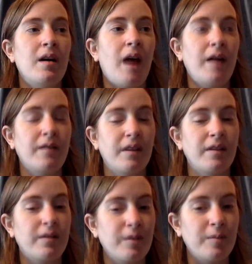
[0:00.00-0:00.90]
I've got a
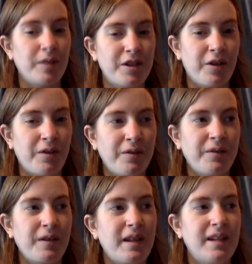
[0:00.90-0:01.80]
third bookshelf
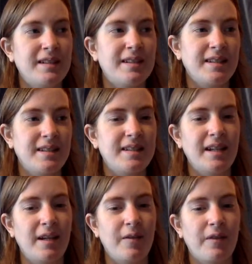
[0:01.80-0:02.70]
that's
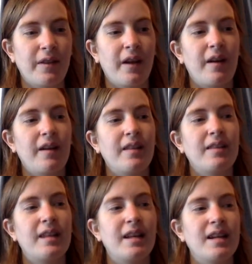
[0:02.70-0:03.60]
sitting over there
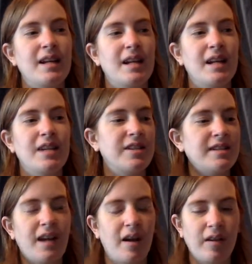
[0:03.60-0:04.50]
that is just
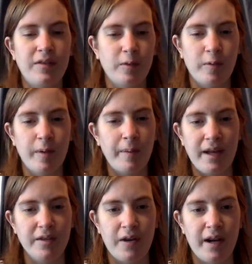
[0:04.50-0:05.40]
entirely filled with my
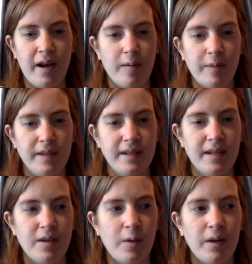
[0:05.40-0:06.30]
pants right now because I had
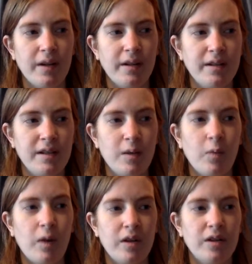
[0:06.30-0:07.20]
no idea
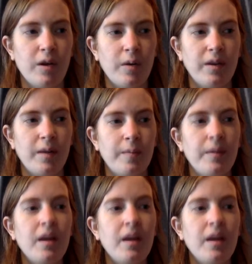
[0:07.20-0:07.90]
where to go with them.